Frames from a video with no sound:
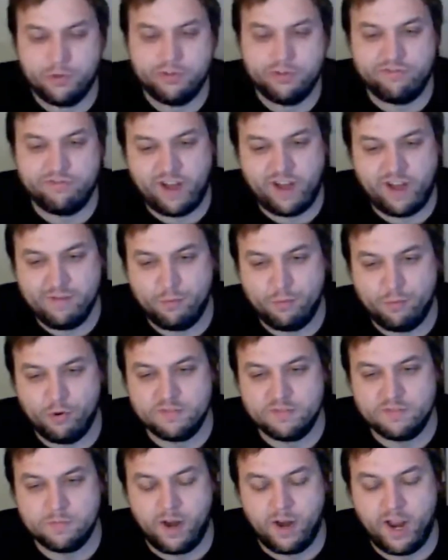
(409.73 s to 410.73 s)
with the 5
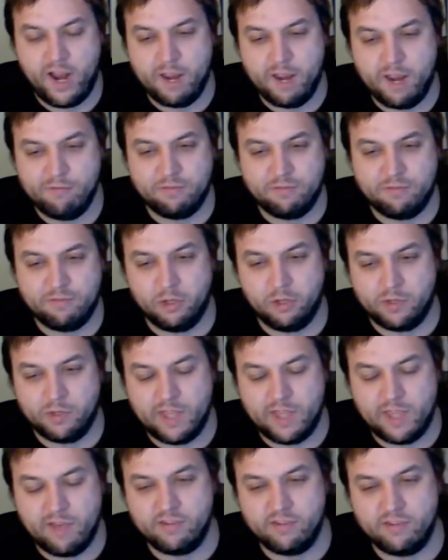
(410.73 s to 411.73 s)
Points, but I am familiar with
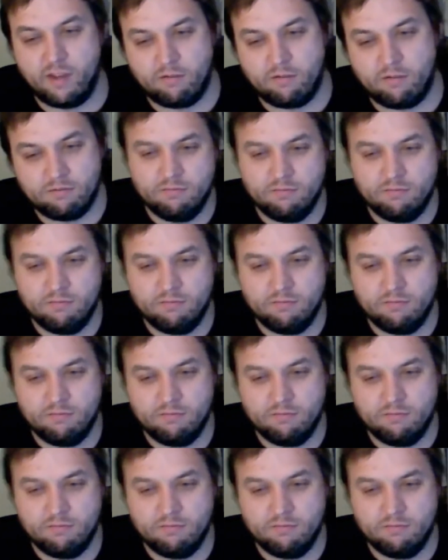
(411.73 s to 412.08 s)
Levittown.